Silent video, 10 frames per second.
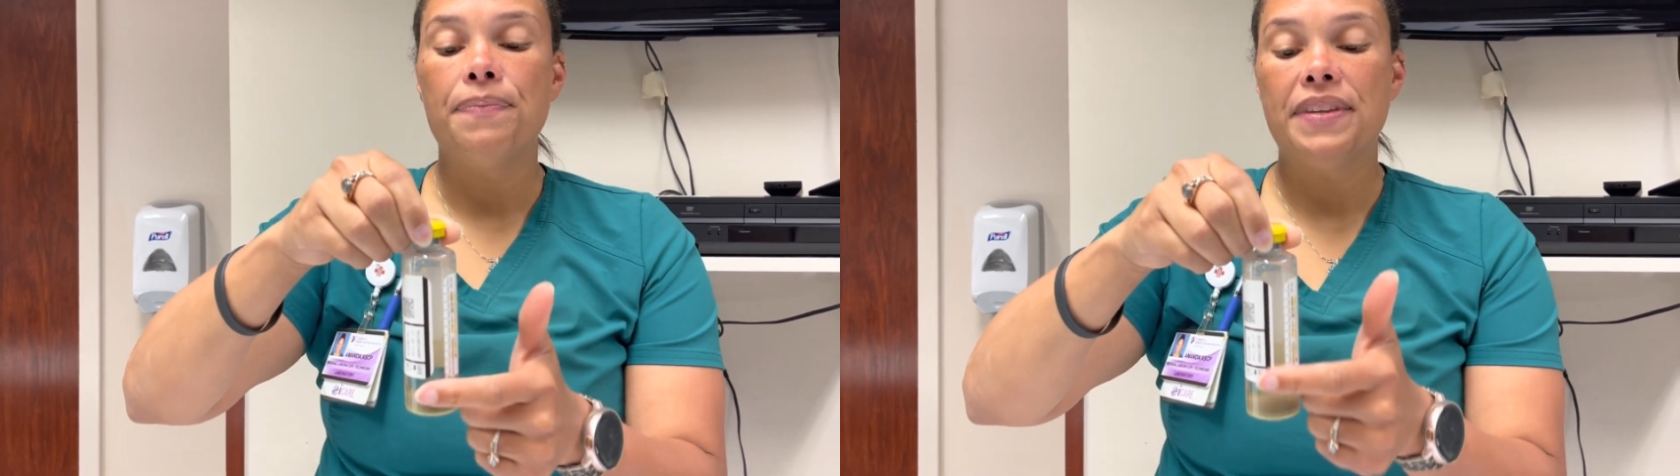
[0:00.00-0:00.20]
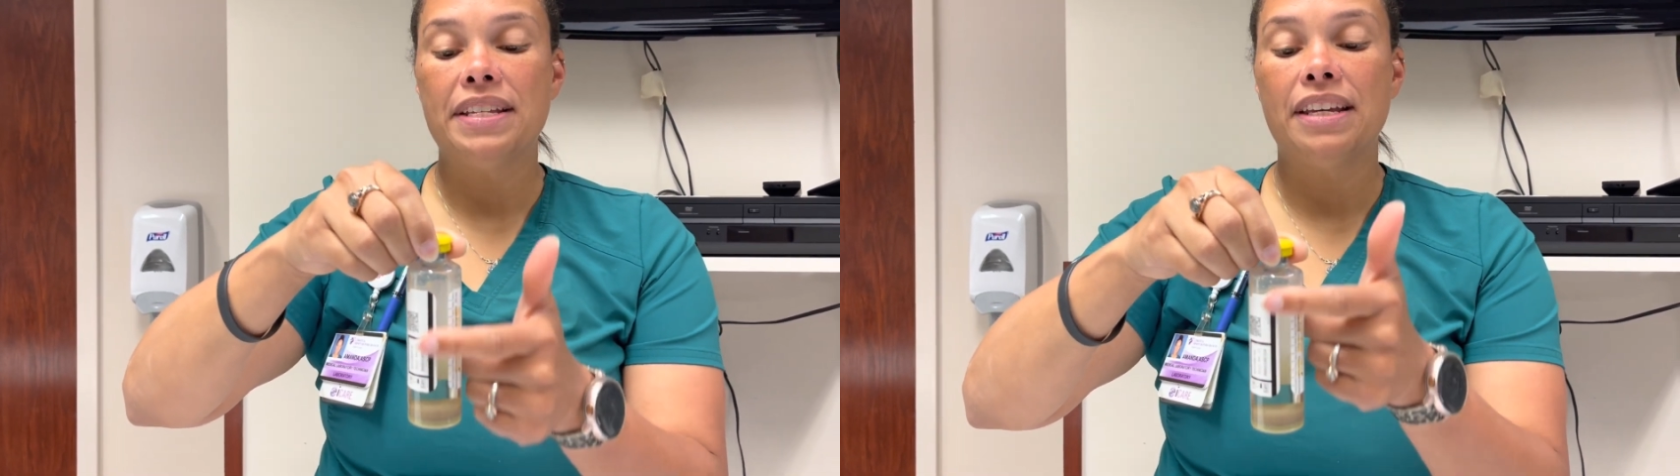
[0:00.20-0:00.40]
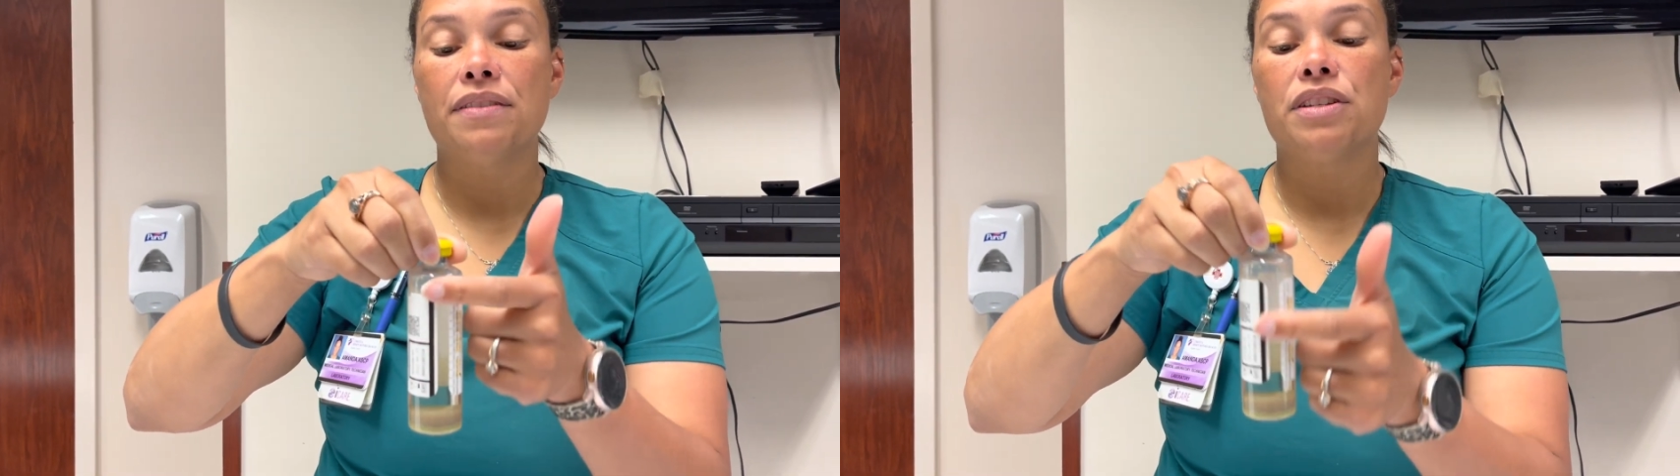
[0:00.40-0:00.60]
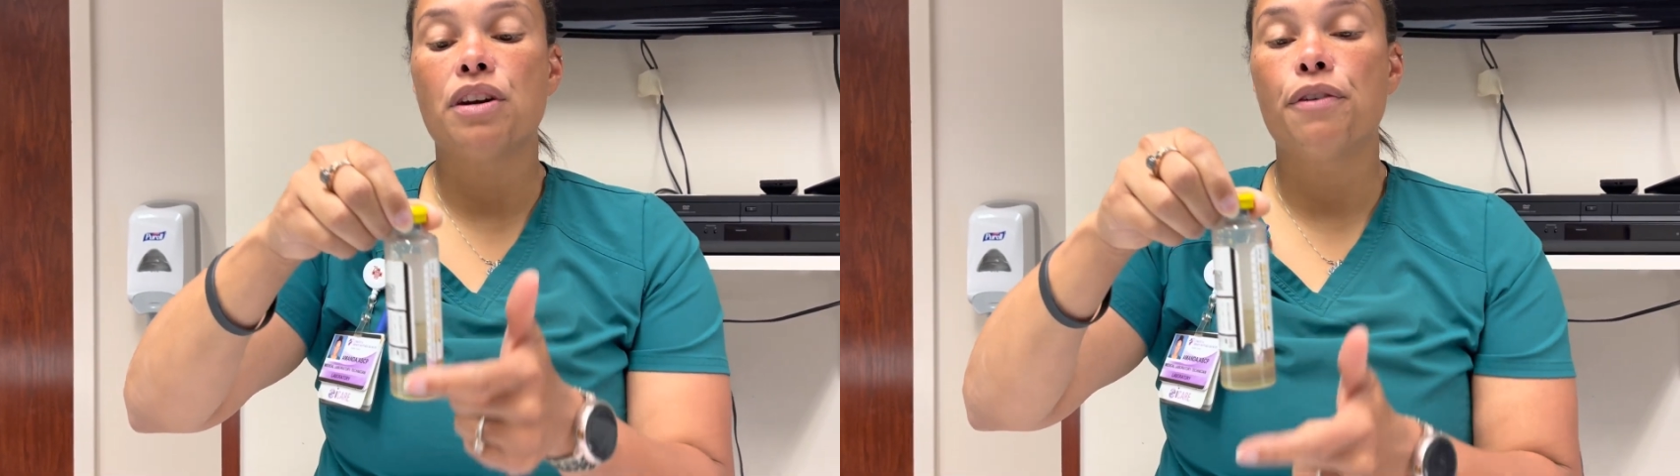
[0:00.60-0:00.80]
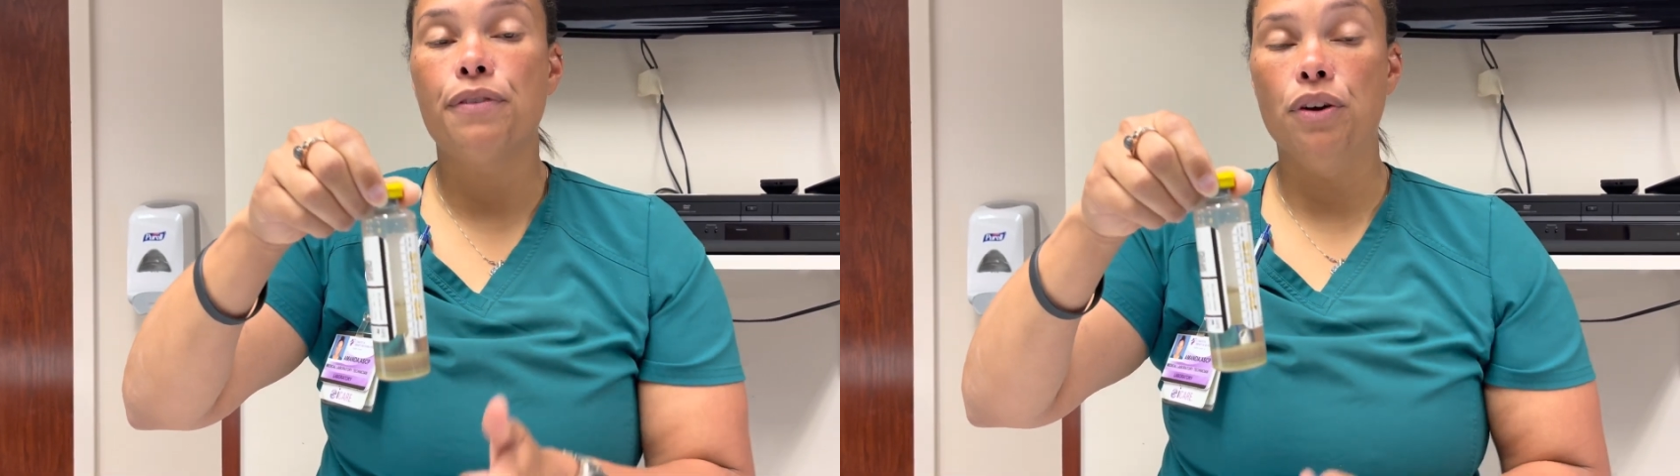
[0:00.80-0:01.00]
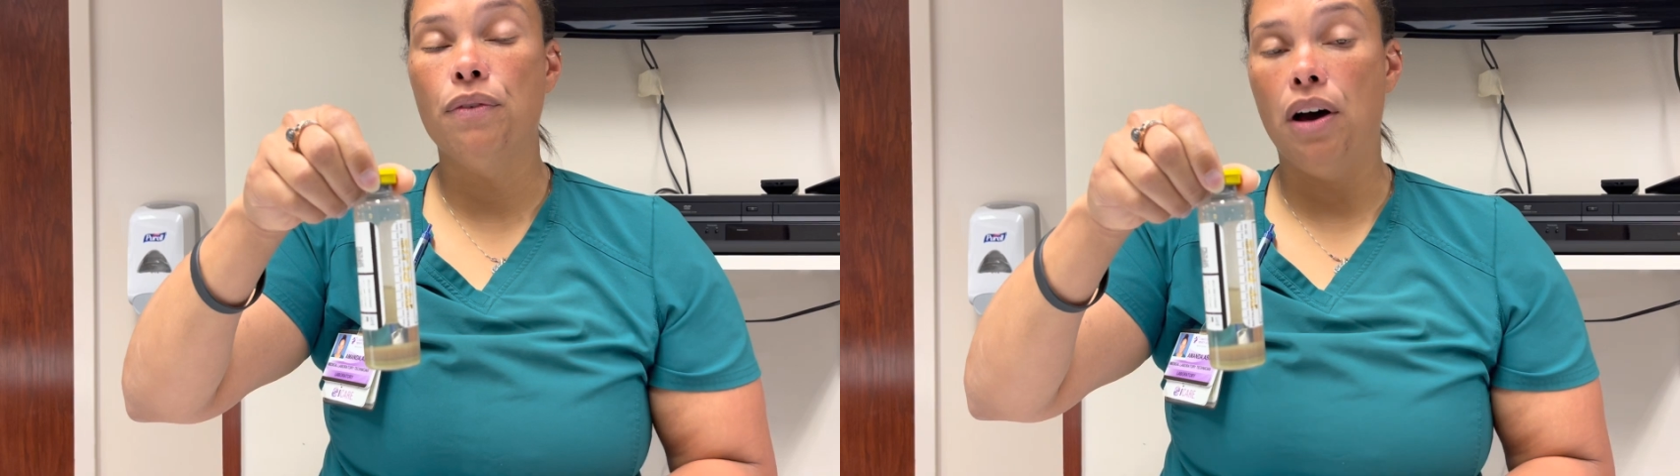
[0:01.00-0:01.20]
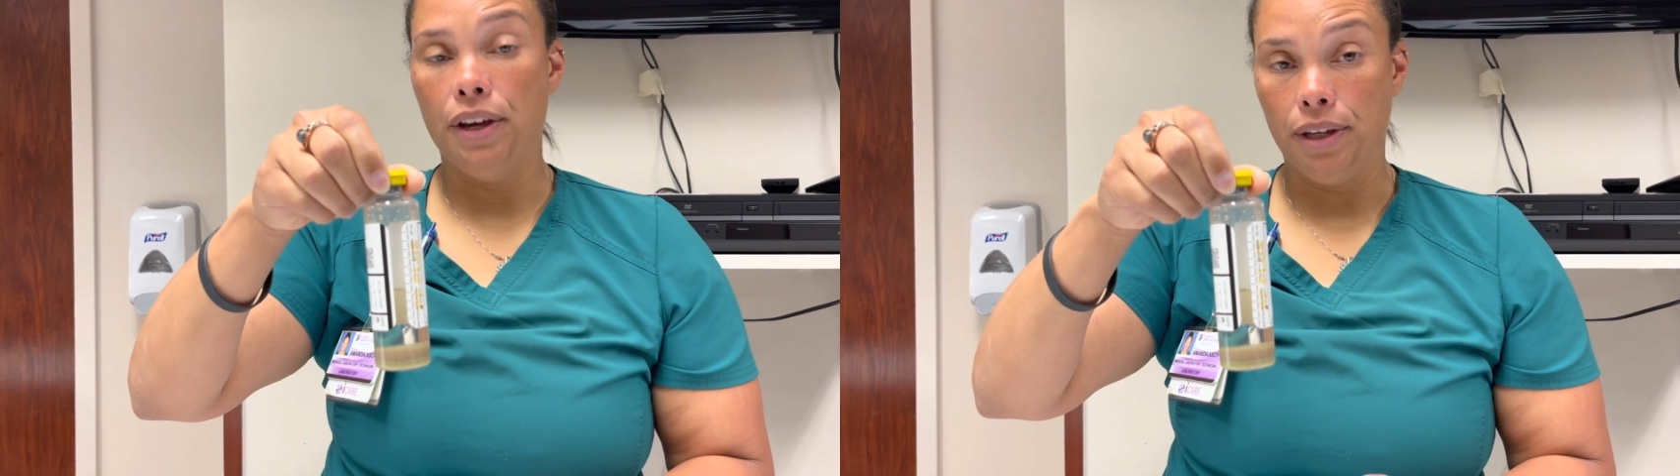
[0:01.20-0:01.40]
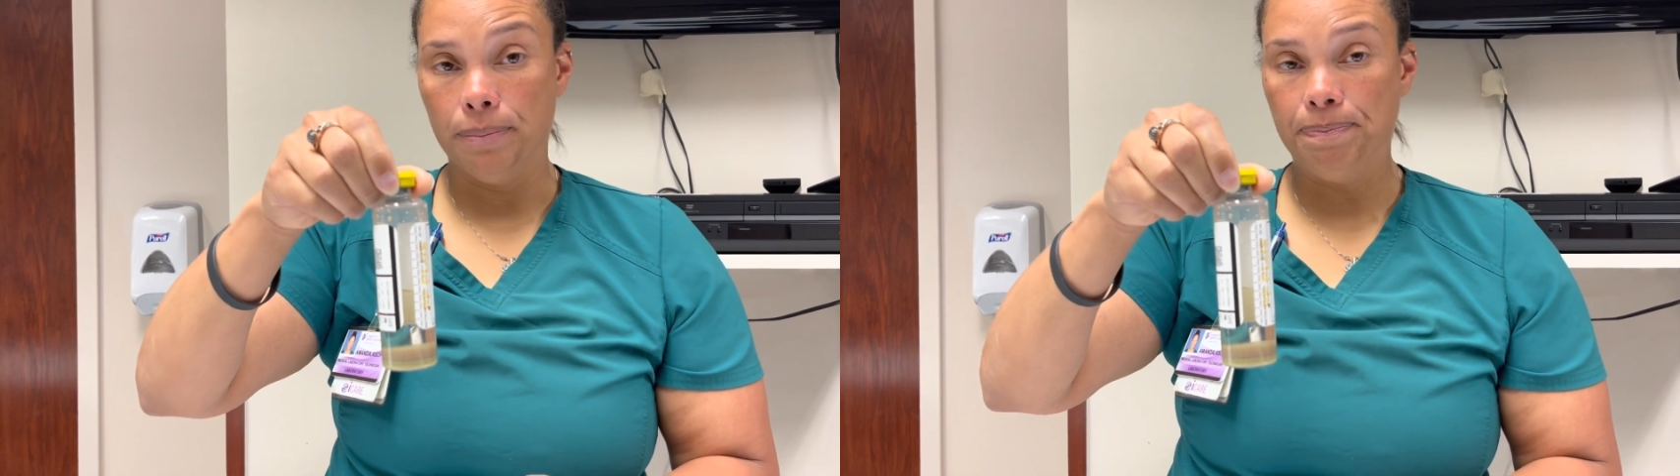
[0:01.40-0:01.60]
This gives us our fill
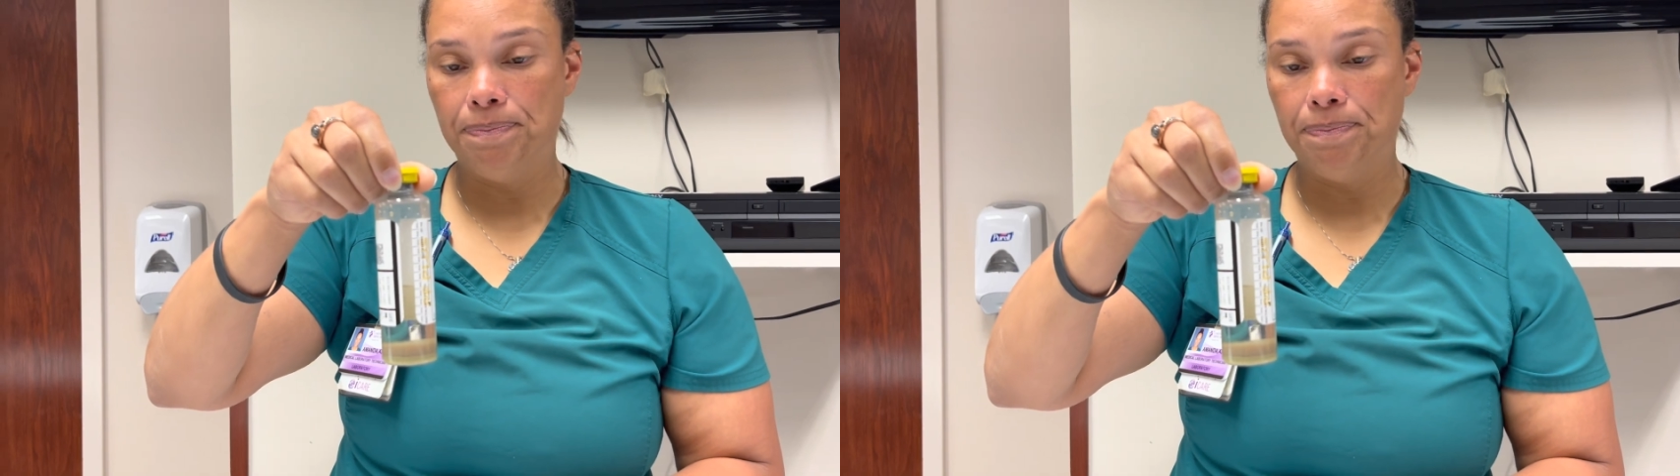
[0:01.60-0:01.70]
volume.